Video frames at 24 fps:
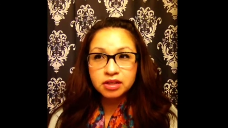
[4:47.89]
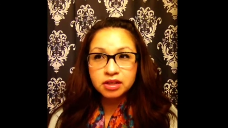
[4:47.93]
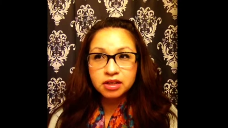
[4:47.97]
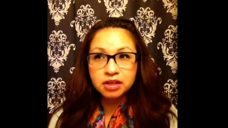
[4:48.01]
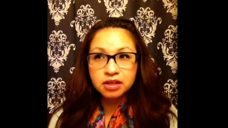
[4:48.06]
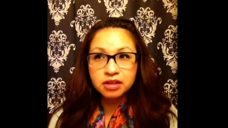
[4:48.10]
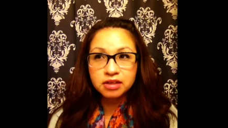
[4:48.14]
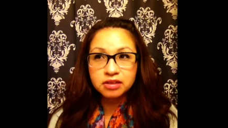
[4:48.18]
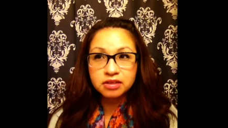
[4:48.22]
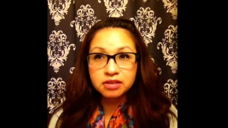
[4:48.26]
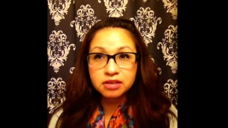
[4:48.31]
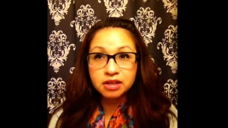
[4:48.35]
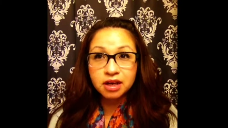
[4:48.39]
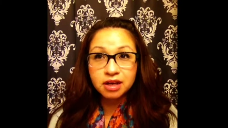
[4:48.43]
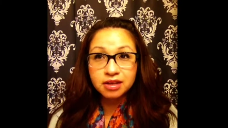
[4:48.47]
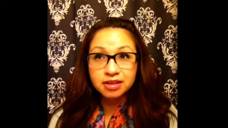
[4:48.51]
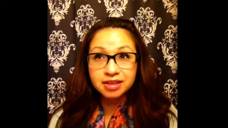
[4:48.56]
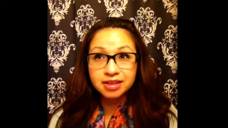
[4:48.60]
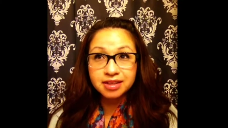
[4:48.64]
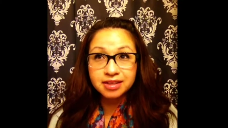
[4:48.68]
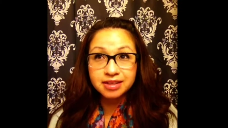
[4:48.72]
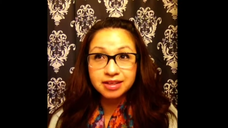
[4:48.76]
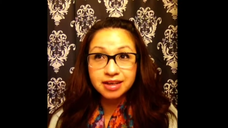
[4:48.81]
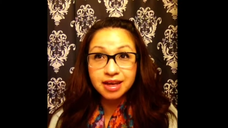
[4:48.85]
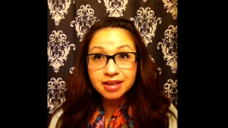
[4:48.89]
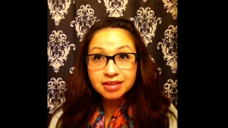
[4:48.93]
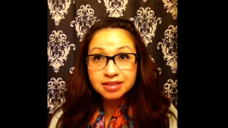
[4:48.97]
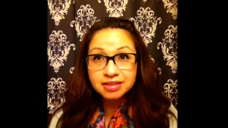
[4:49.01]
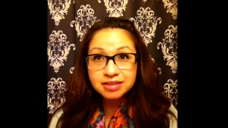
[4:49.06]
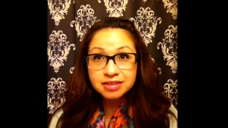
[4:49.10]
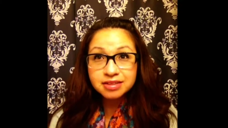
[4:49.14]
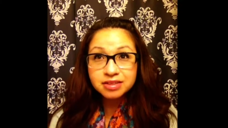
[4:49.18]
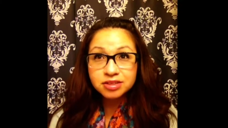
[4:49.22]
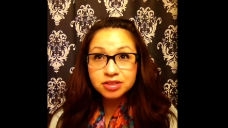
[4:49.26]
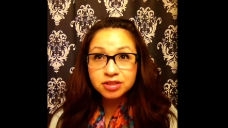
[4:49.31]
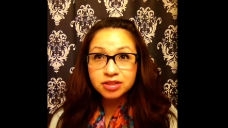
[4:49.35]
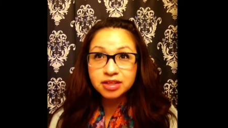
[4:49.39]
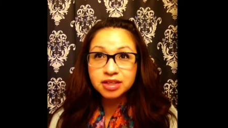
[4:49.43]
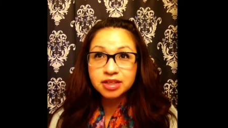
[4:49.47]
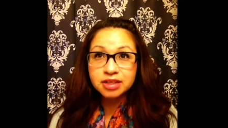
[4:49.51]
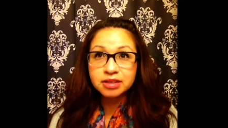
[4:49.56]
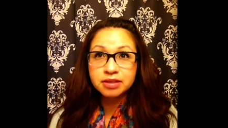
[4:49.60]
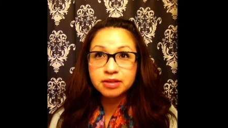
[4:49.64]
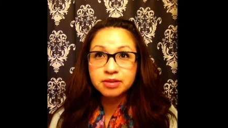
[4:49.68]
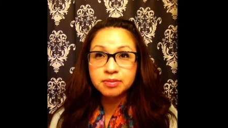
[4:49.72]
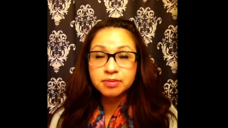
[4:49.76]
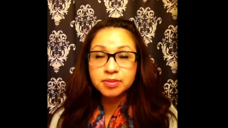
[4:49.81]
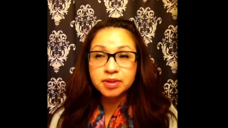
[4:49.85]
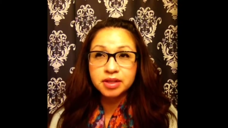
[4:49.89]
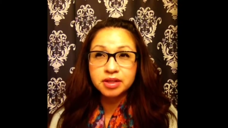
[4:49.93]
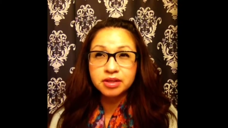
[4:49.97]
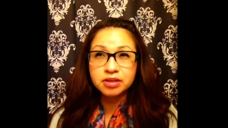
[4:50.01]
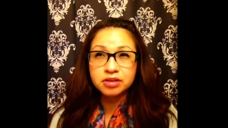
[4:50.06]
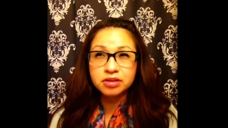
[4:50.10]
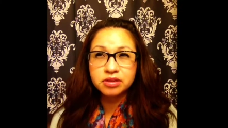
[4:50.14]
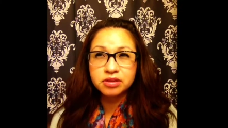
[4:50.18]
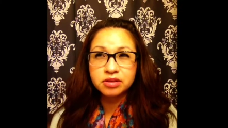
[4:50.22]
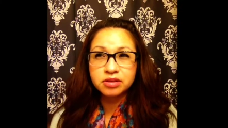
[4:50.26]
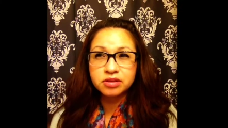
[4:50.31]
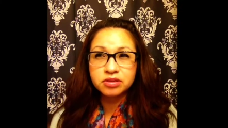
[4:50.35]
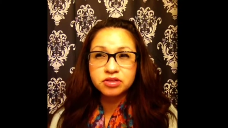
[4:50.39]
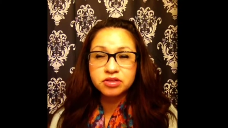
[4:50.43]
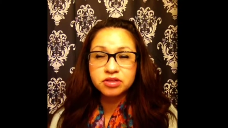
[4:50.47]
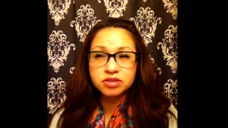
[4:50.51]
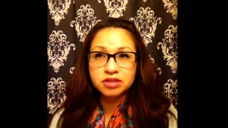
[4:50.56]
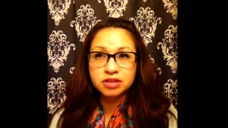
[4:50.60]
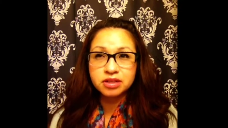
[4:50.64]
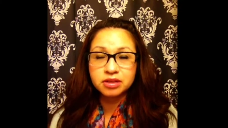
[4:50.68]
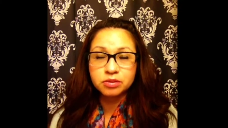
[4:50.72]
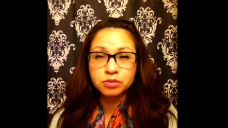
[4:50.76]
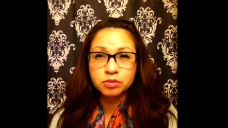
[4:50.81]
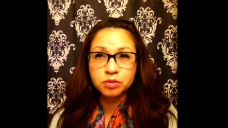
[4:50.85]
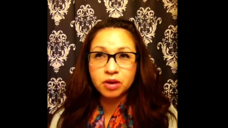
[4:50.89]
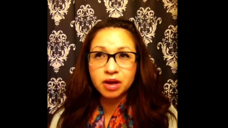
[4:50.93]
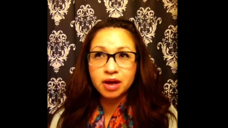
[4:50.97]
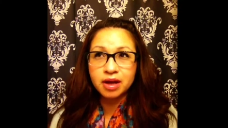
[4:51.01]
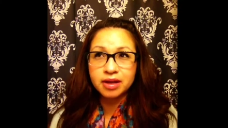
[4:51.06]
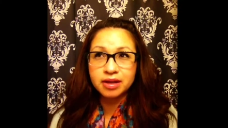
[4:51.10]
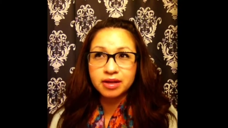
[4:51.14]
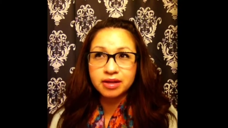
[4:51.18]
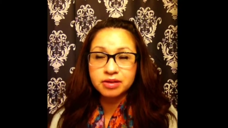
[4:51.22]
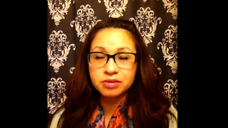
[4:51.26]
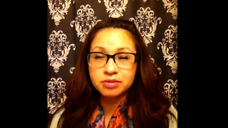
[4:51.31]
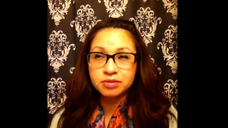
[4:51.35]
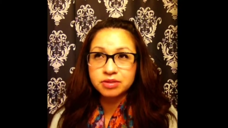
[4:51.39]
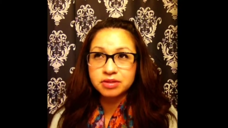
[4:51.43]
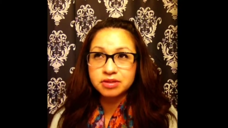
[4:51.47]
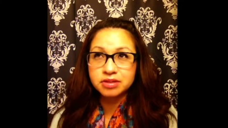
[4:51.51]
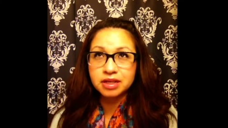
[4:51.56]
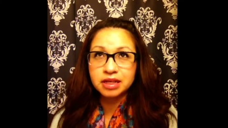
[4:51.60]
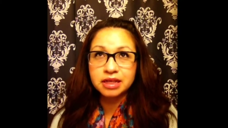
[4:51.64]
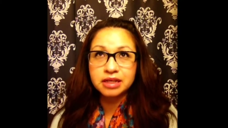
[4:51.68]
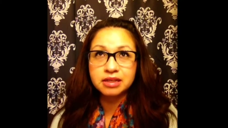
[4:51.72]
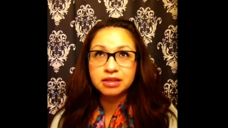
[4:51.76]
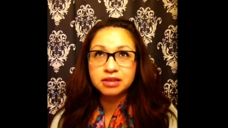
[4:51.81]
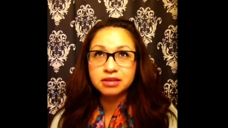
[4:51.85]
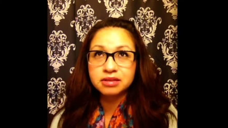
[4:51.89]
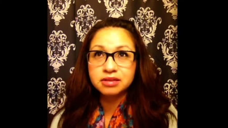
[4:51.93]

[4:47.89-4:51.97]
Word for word: uh, not connected to him and I couldn't understand why. And I was like,